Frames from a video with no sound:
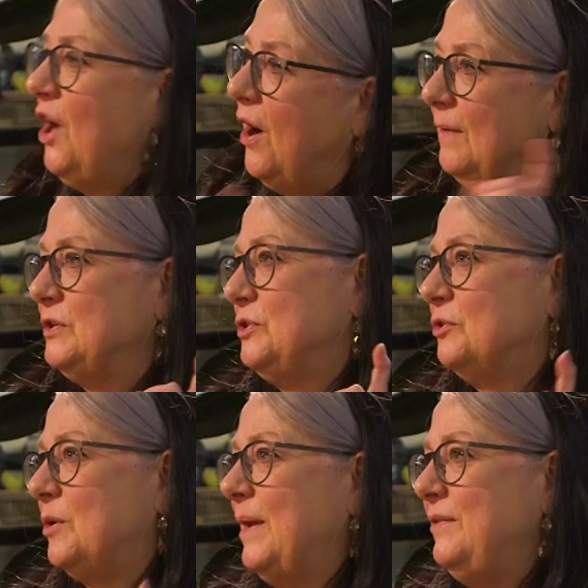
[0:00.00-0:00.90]
And after a
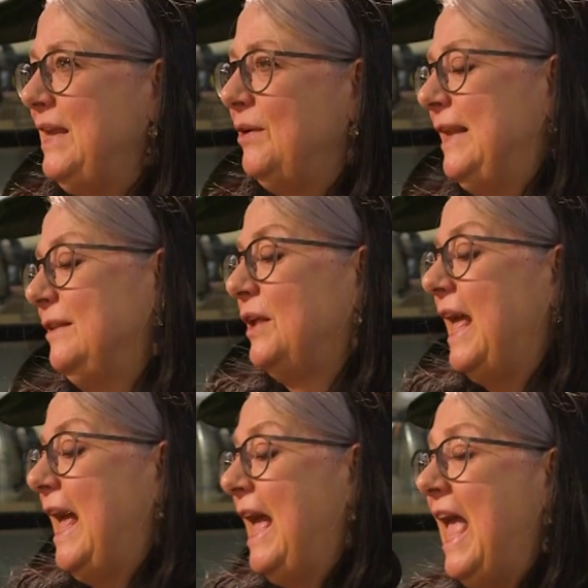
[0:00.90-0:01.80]
talk about neonatal
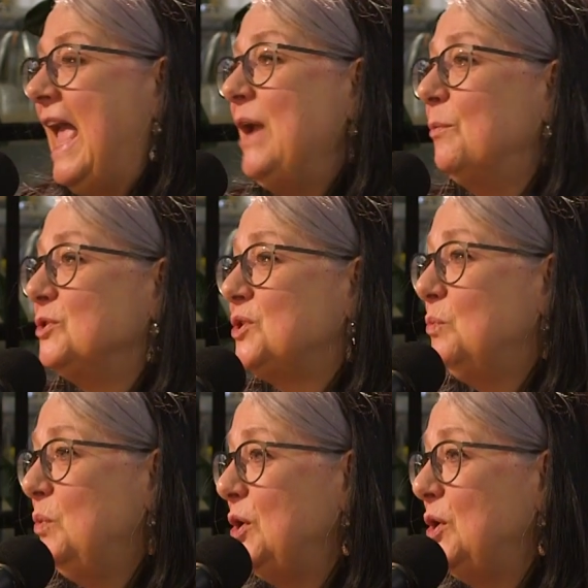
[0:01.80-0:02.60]
care, it was the